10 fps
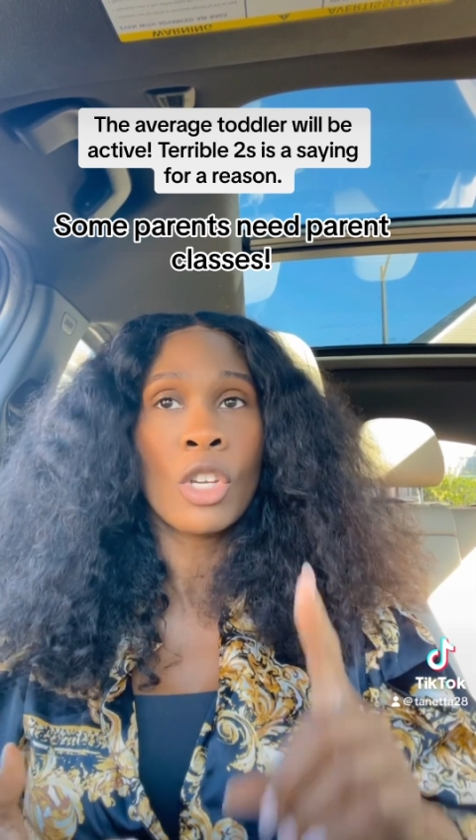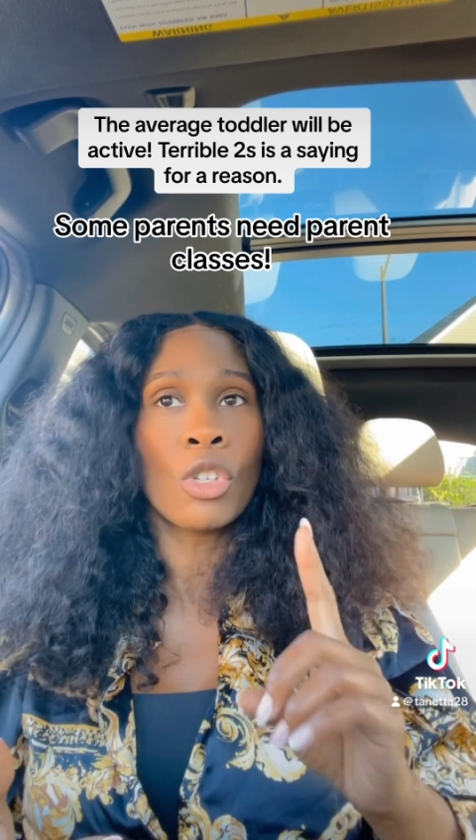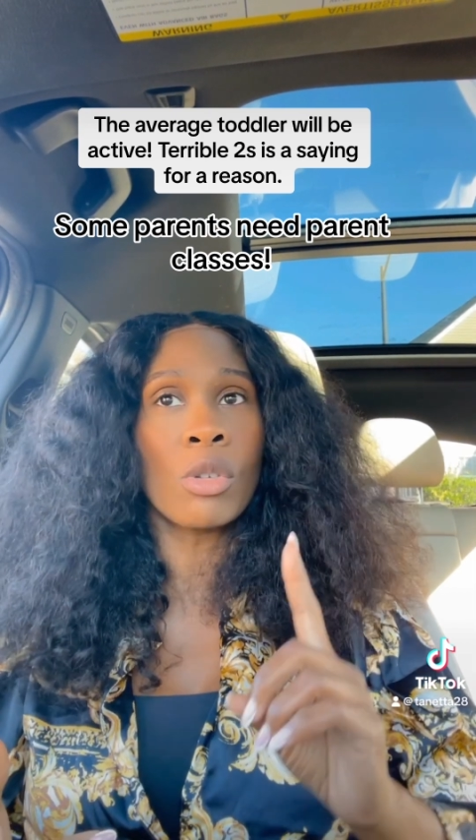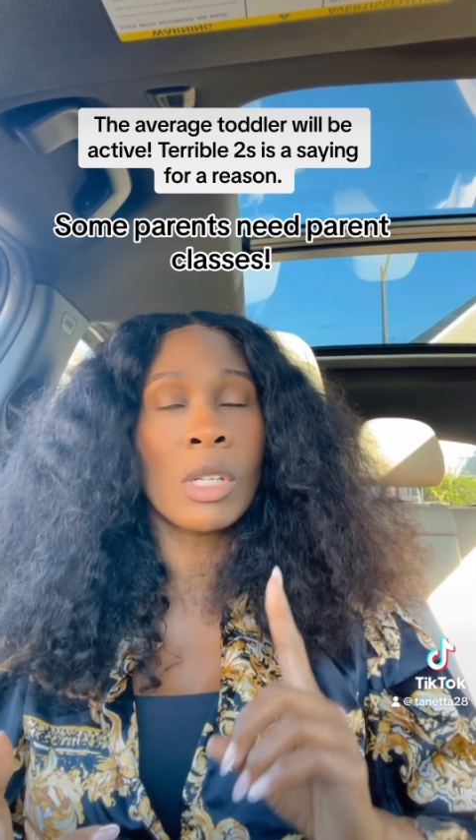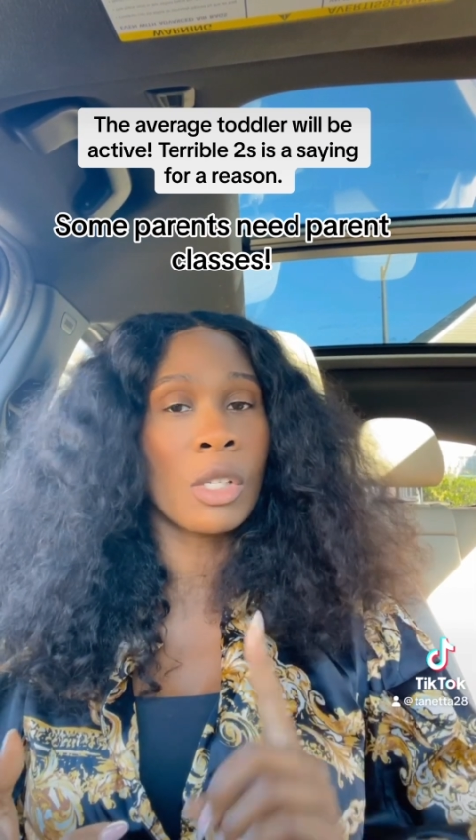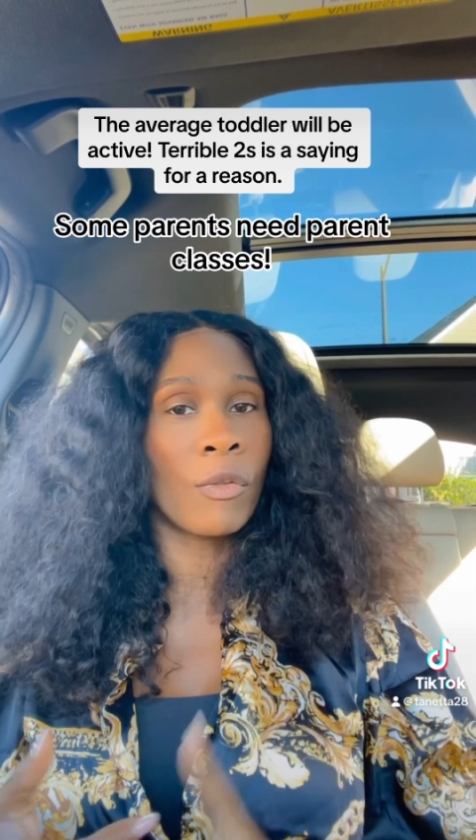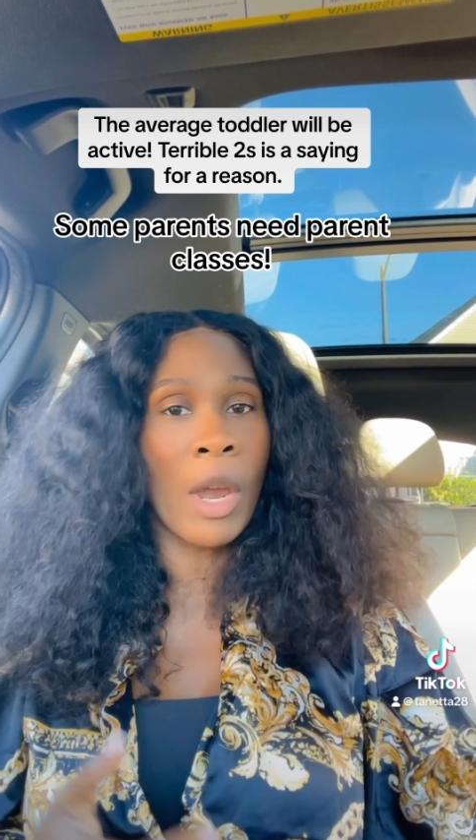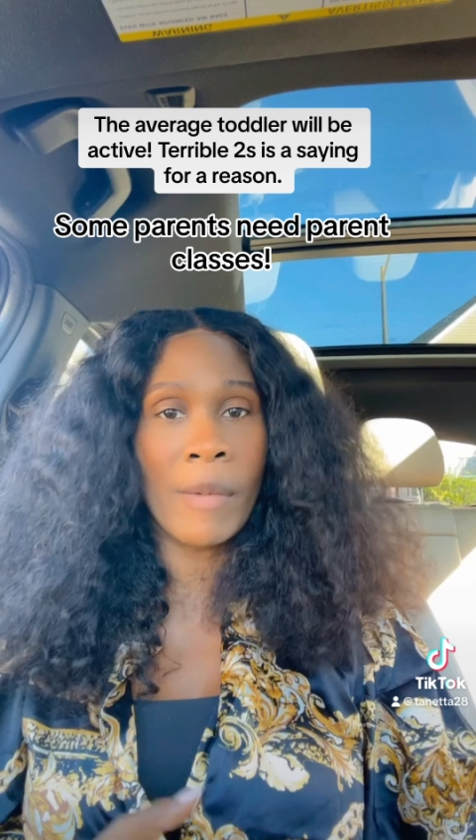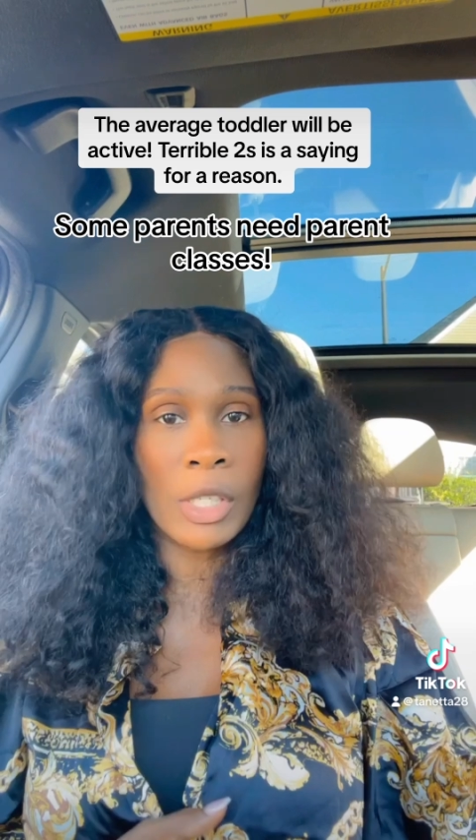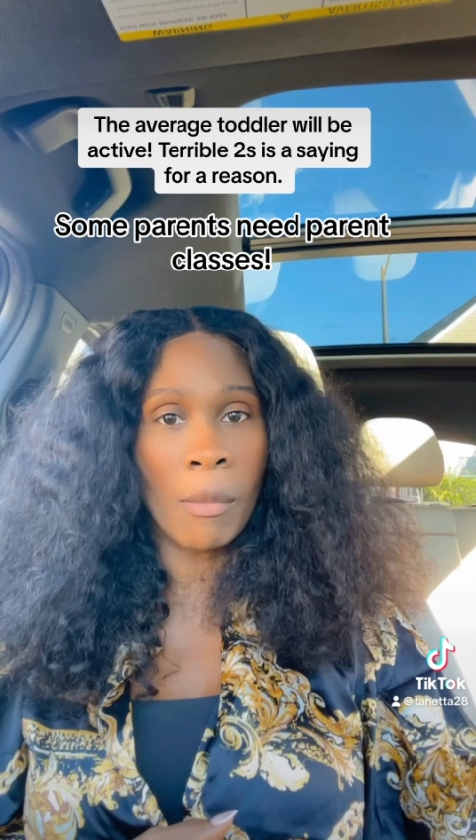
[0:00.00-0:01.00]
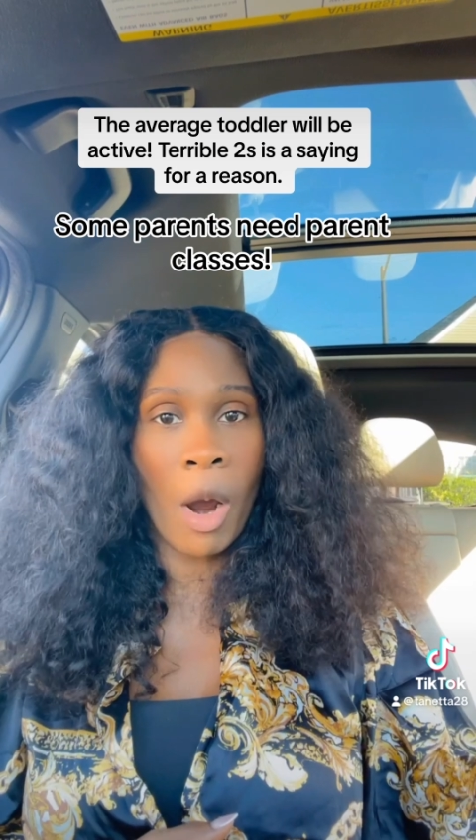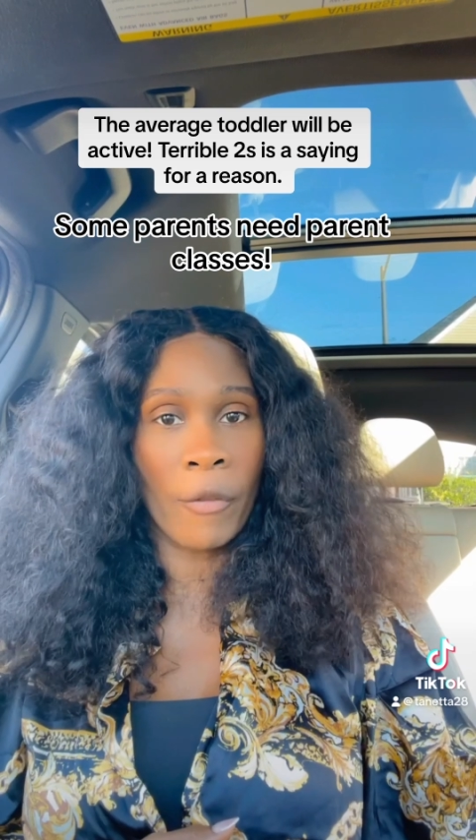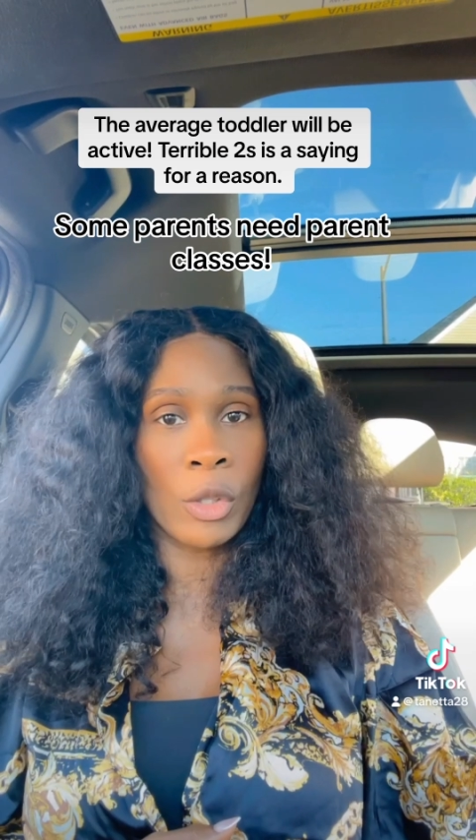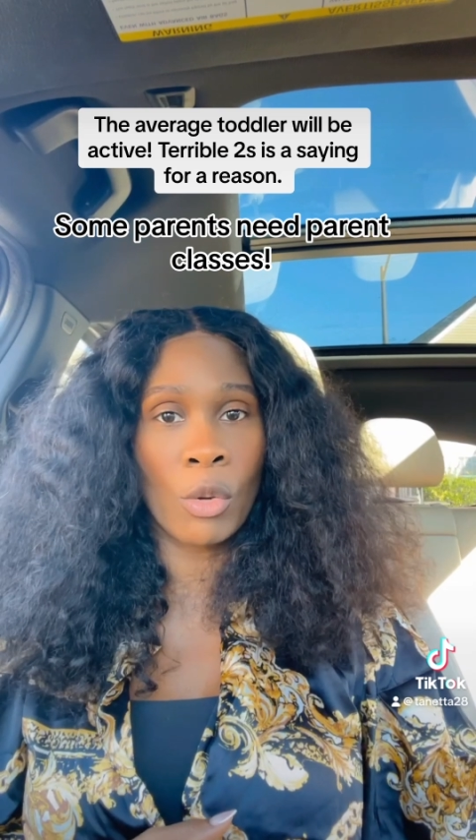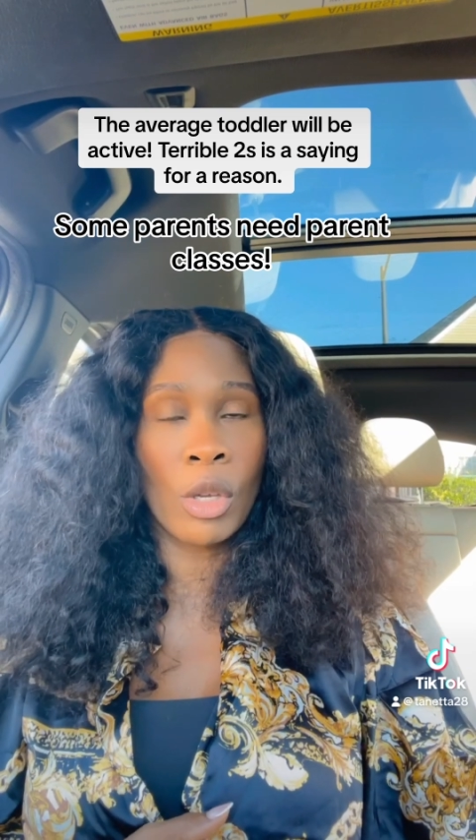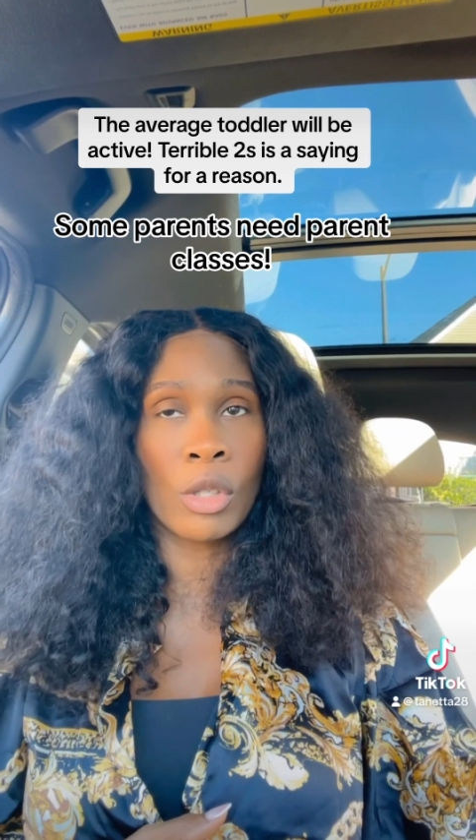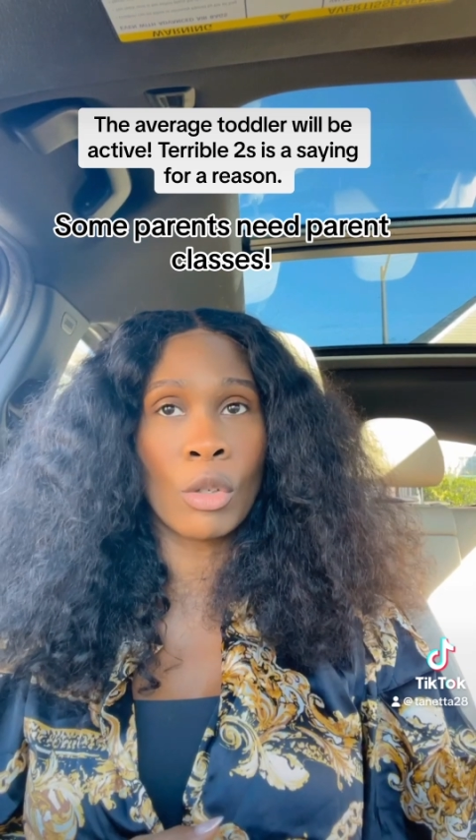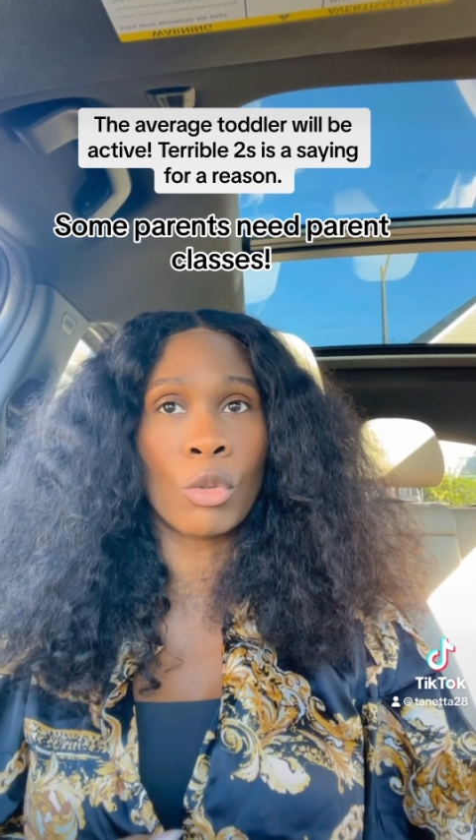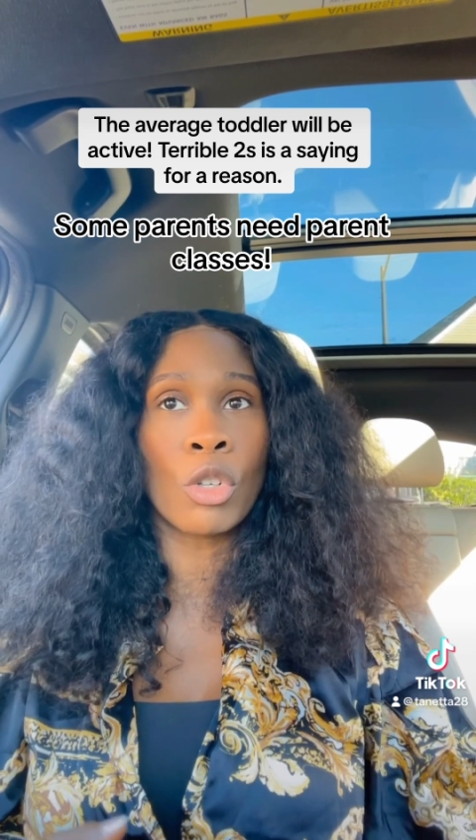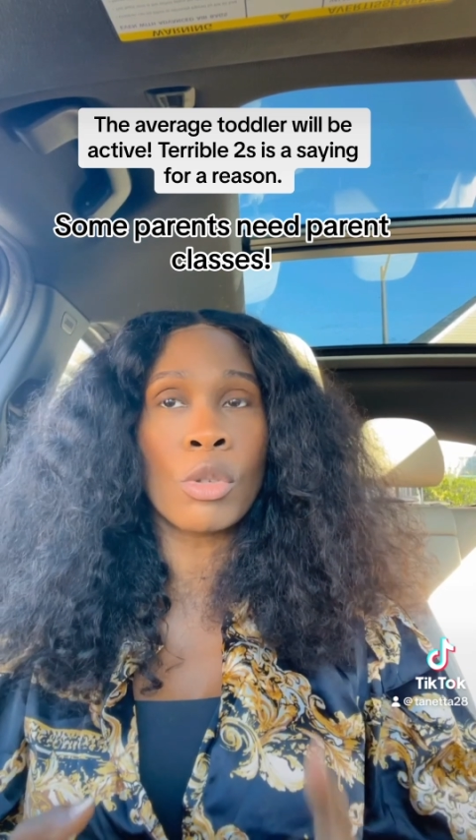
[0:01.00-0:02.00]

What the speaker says: Chosen is very smart for 2 years old.